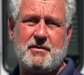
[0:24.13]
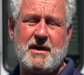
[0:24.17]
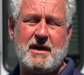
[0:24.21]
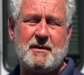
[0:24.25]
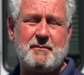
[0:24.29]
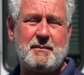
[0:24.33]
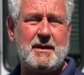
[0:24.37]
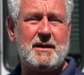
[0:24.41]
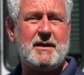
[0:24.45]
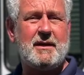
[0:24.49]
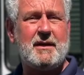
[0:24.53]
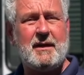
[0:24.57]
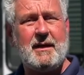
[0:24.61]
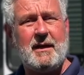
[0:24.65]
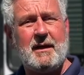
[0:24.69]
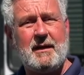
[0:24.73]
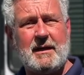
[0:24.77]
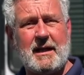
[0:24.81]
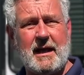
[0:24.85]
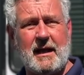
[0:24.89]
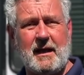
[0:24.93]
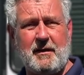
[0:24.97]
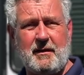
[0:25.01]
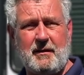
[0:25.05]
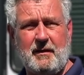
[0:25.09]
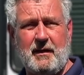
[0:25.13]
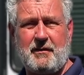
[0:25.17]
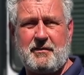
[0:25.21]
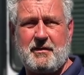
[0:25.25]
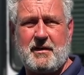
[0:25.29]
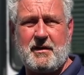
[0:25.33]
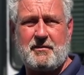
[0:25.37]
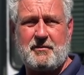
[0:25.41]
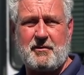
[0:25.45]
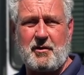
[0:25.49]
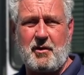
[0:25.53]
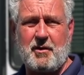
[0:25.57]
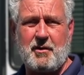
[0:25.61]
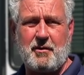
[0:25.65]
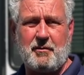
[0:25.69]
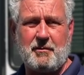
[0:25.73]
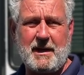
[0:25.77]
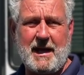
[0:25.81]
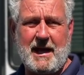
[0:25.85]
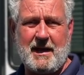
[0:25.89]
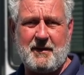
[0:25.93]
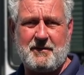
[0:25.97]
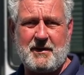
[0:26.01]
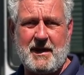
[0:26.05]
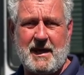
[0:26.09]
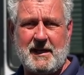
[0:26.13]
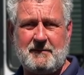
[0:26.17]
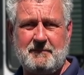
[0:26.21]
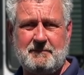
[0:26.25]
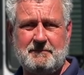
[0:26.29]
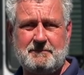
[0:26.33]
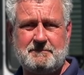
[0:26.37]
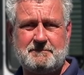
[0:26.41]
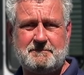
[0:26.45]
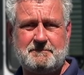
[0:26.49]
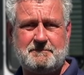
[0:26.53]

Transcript: segment. Now let's get started on the outside.